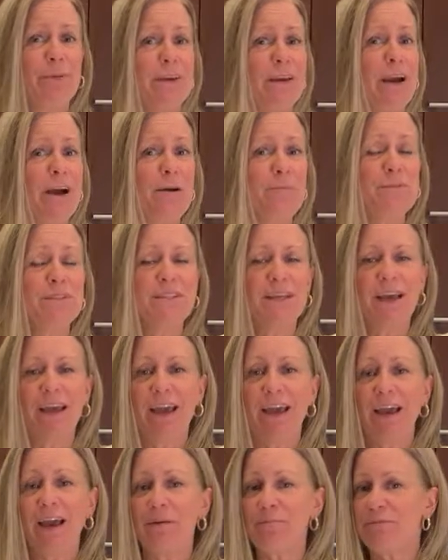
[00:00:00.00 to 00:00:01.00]
hump
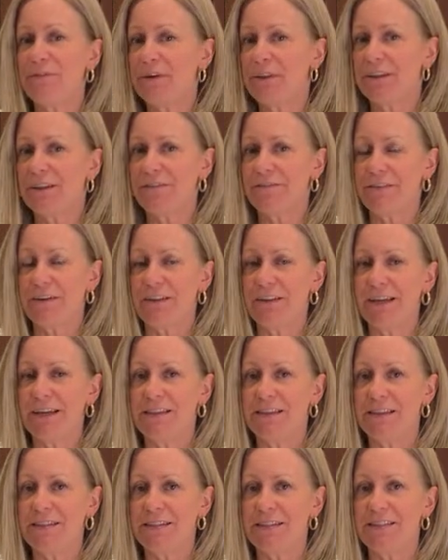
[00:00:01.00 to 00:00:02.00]
day. I'm Philly and
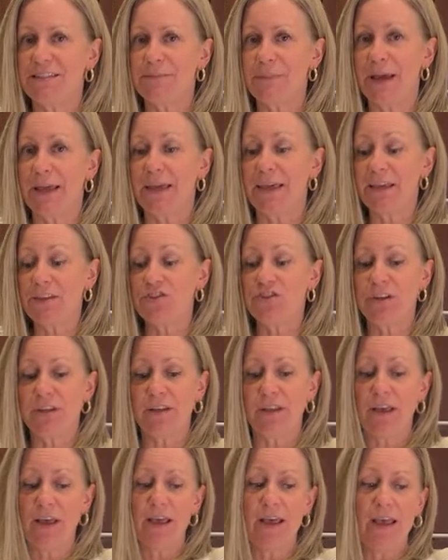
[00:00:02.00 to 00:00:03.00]
this is my kitchen.
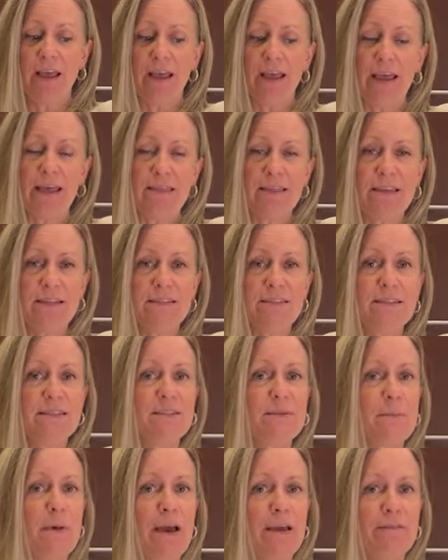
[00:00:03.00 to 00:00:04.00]
And this is
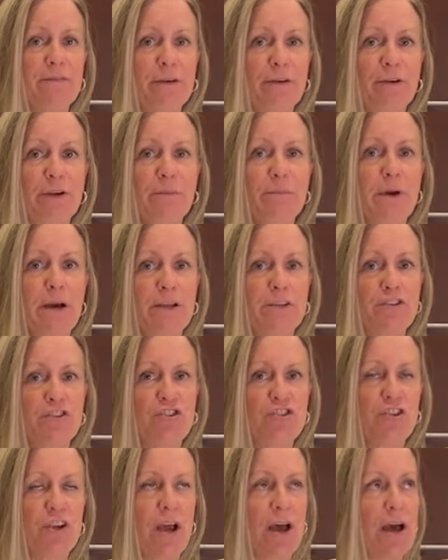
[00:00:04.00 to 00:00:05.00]
my very much,